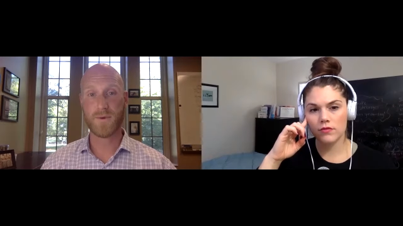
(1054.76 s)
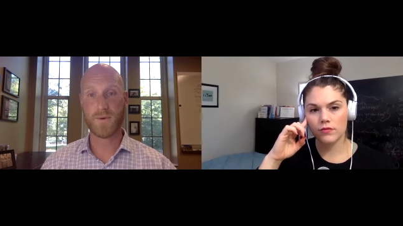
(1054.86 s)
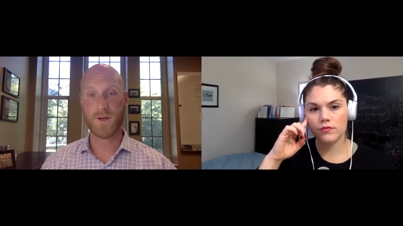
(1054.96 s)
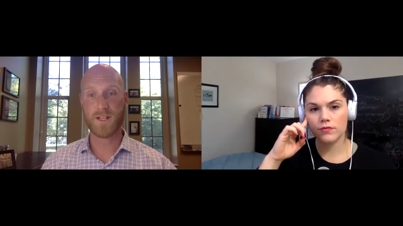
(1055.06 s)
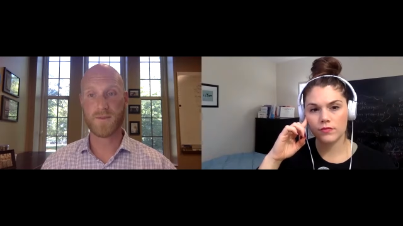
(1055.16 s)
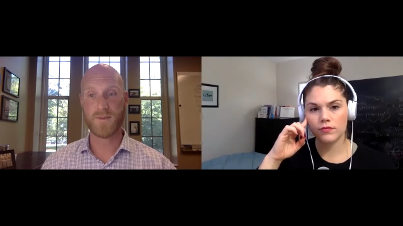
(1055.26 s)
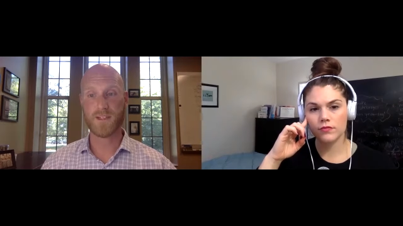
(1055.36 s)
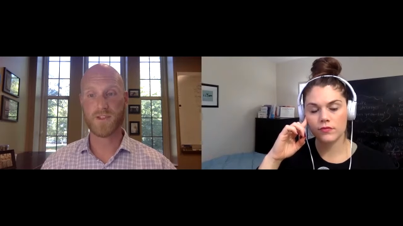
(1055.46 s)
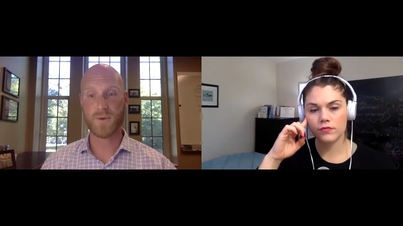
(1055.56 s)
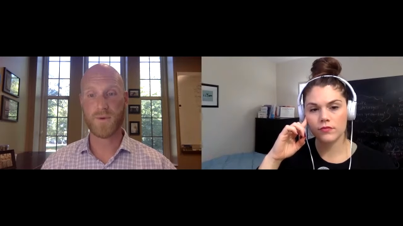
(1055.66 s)
Speaker 1: we wanted to
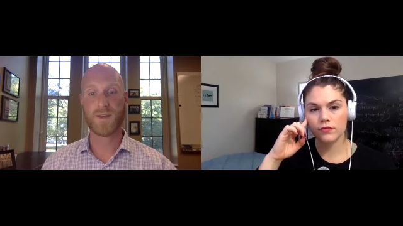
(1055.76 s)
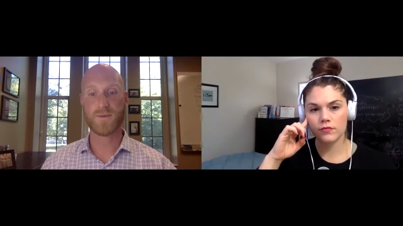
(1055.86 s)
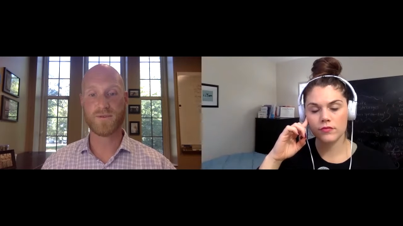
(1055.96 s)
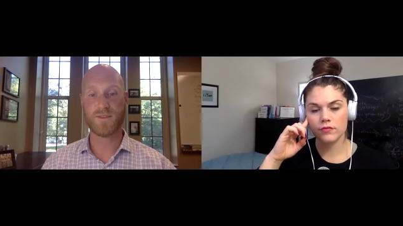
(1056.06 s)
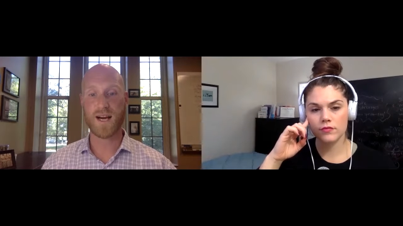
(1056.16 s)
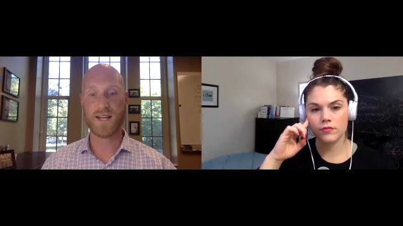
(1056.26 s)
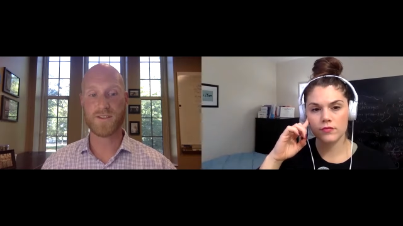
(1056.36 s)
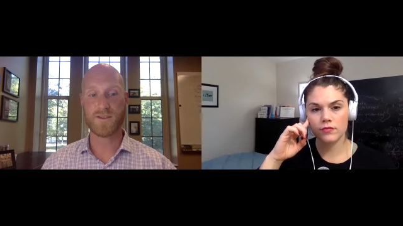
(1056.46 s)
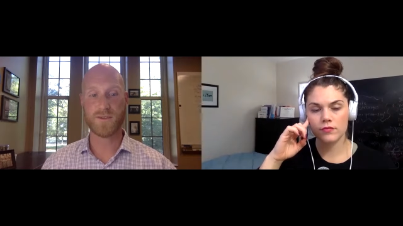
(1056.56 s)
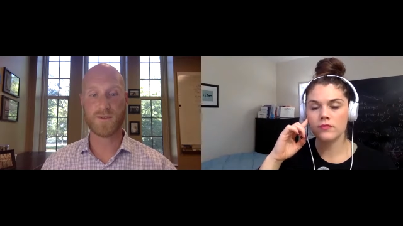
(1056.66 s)
make sure we could
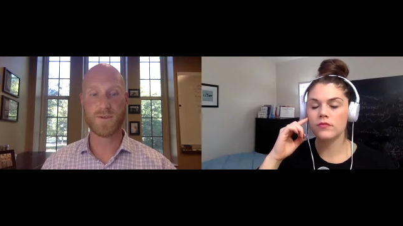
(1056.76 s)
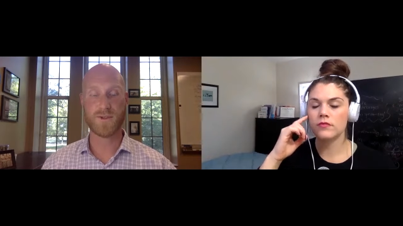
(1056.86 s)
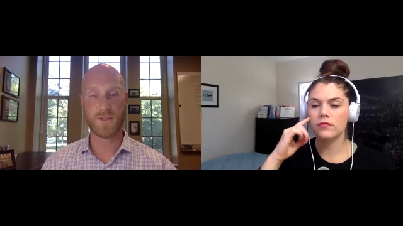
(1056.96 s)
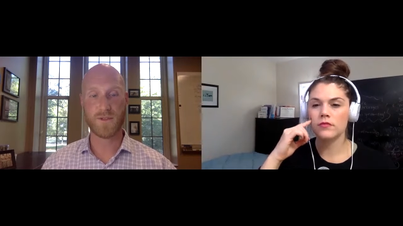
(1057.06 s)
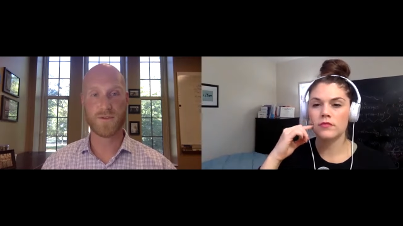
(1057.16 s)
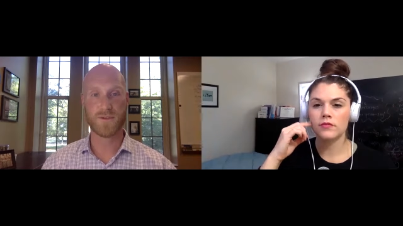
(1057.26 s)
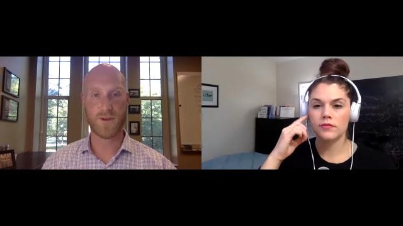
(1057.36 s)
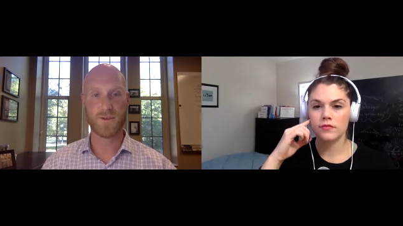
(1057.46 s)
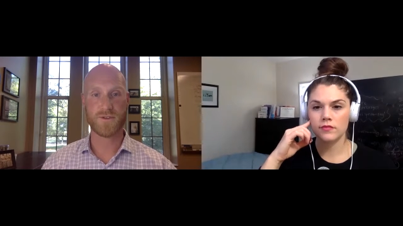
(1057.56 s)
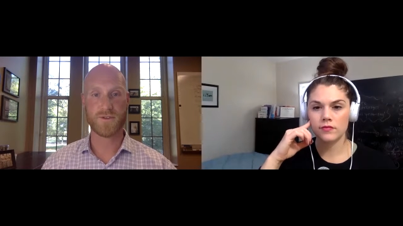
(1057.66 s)
provide to the users
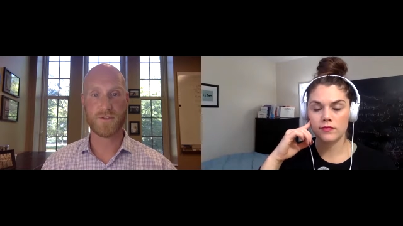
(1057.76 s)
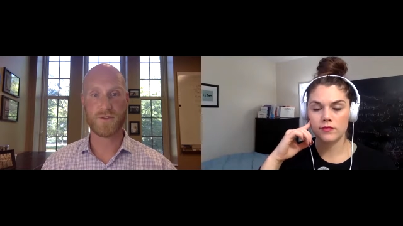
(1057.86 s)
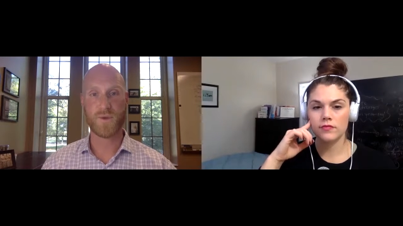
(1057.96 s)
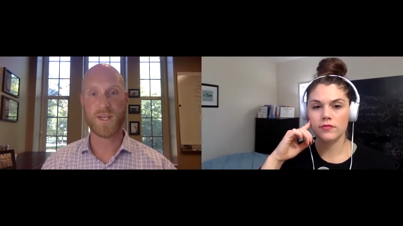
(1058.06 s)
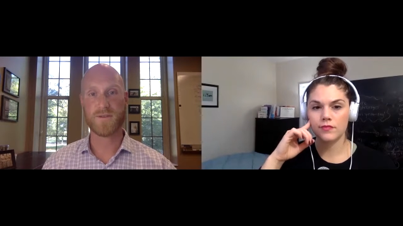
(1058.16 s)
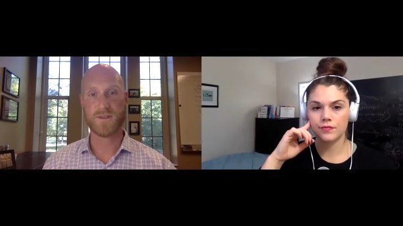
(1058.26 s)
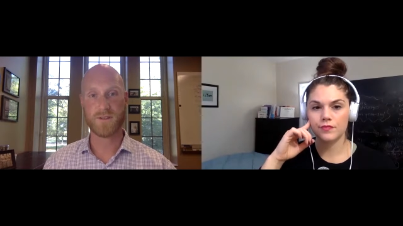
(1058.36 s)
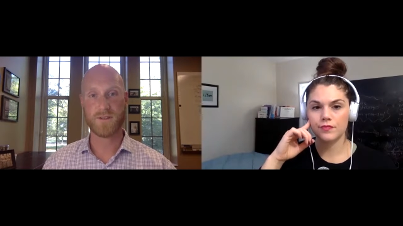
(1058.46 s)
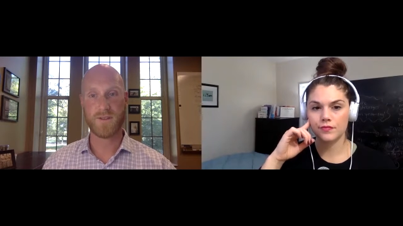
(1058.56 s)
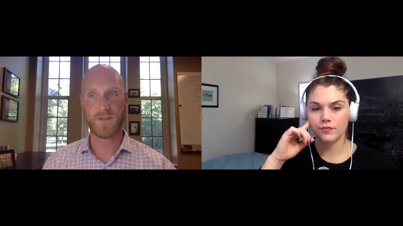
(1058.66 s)
also. So we give a
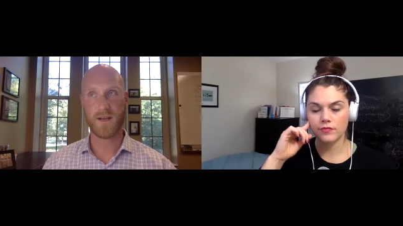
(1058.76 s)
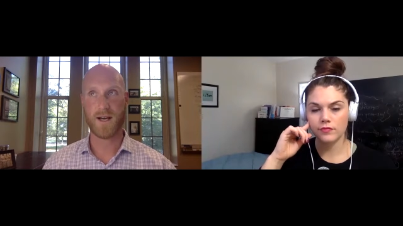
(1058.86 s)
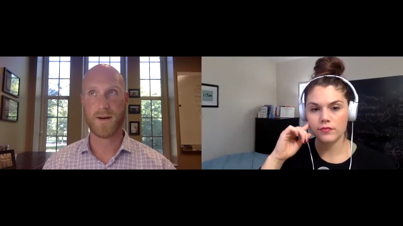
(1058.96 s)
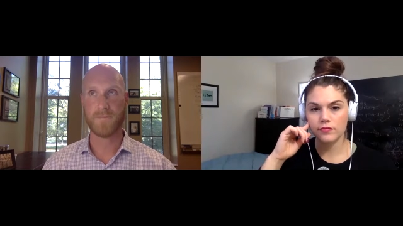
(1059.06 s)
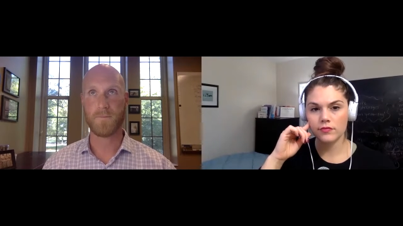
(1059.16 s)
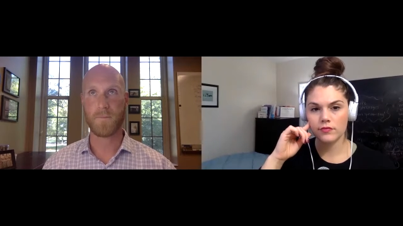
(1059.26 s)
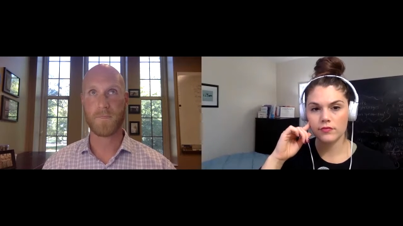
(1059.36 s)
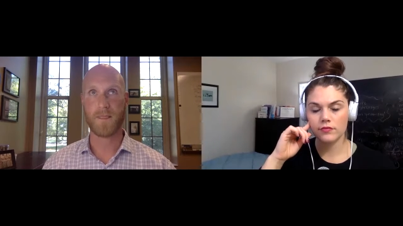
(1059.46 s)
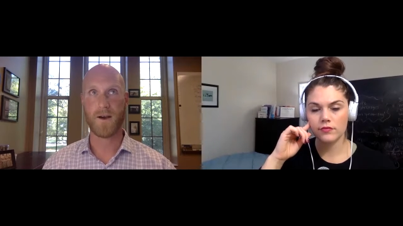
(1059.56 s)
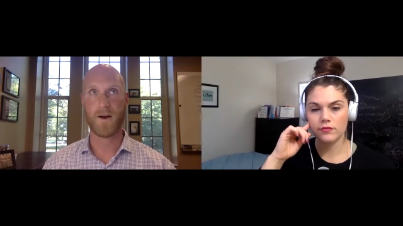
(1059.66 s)
um,
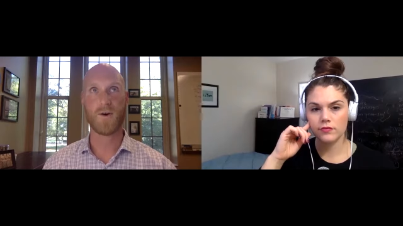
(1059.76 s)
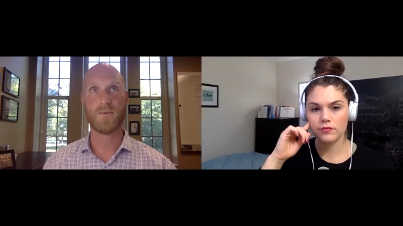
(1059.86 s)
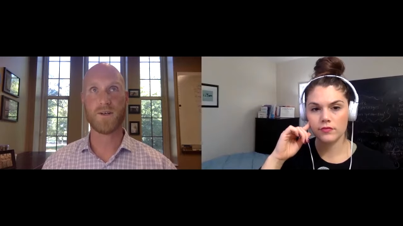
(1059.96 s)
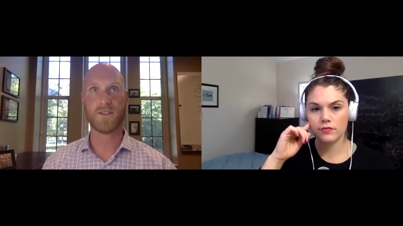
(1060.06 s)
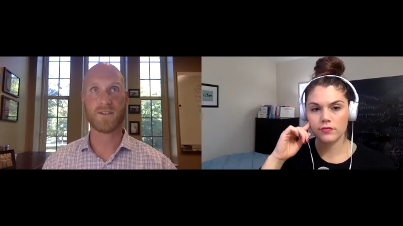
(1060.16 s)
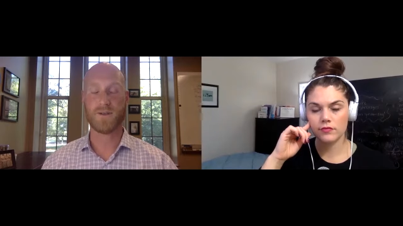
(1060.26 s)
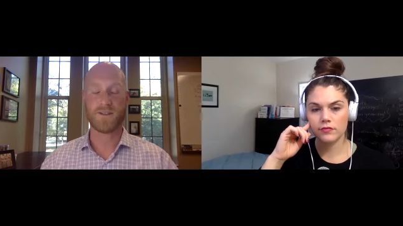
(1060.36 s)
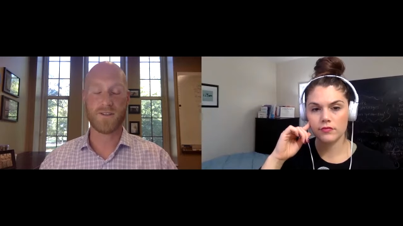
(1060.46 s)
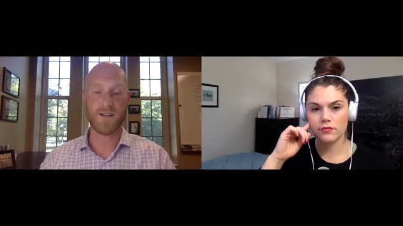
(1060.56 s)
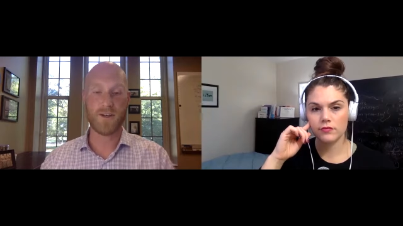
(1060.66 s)
a whole bunch of
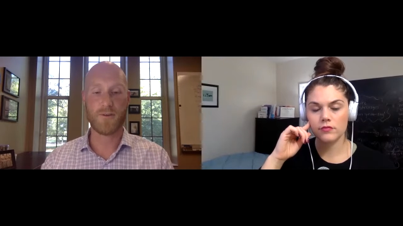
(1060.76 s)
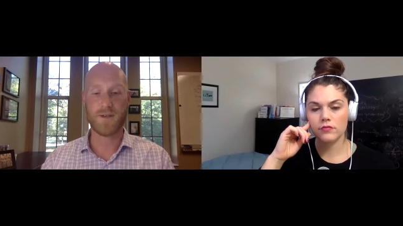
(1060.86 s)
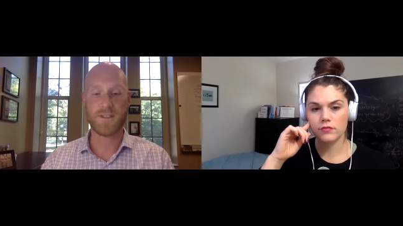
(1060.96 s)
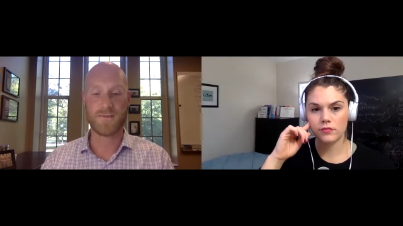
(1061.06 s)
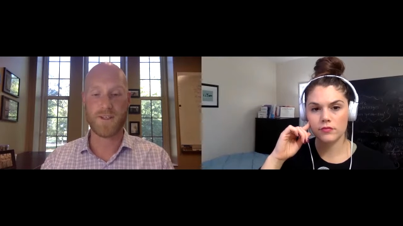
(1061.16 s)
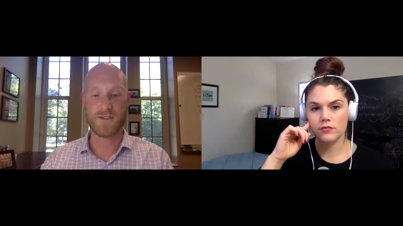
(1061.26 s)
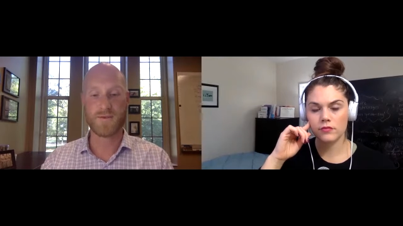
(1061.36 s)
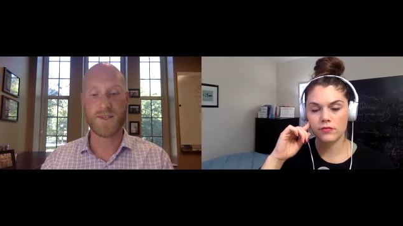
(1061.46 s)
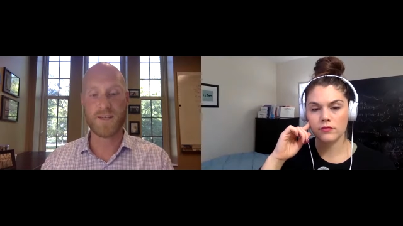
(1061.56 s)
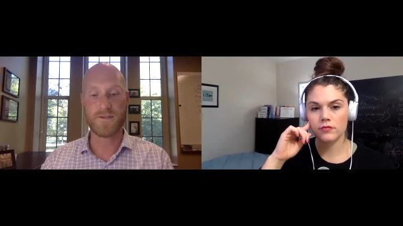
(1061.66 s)
a whole bunch of measures.
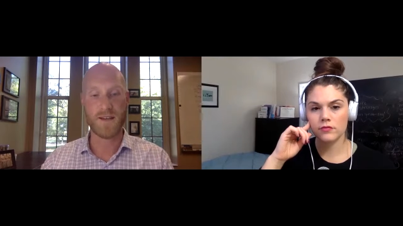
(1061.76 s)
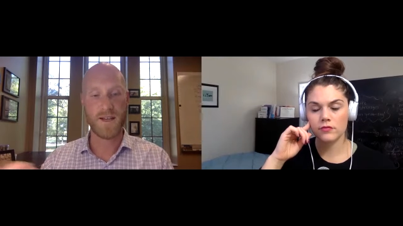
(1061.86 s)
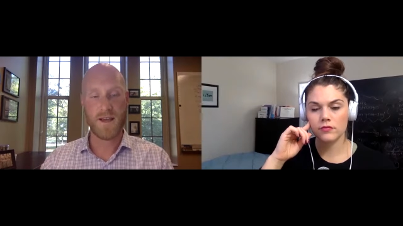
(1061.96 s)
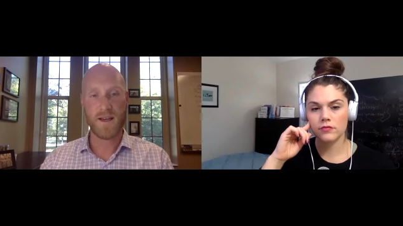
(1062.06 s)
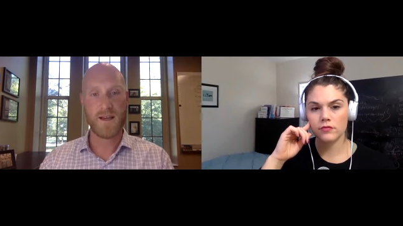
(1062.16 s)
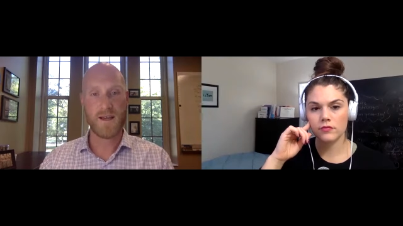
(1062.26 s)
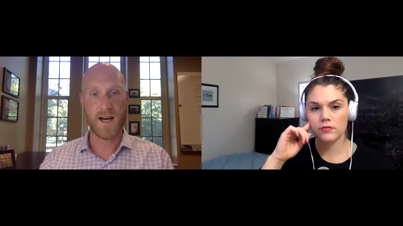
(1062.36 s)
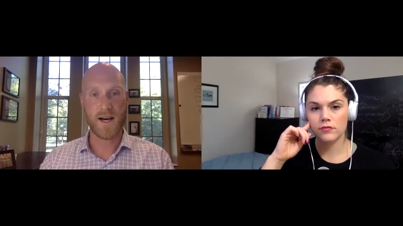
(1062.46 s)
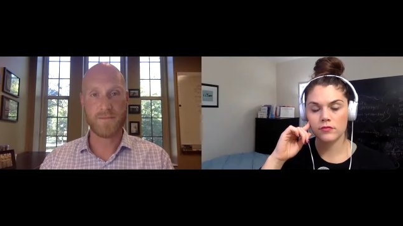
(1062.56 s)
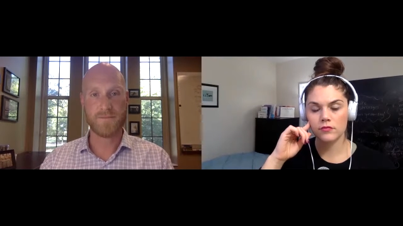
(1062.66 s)
We give
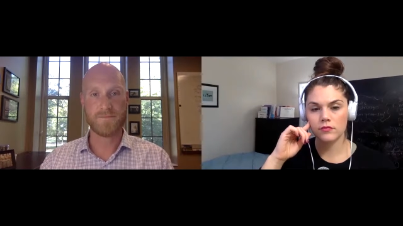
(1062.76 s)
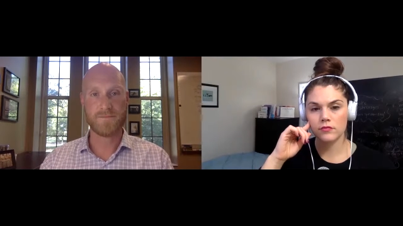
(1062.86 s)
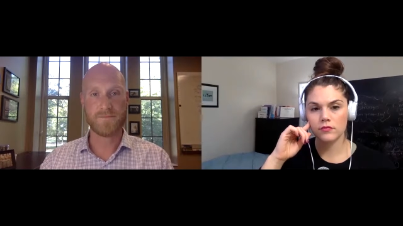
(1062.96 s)
um,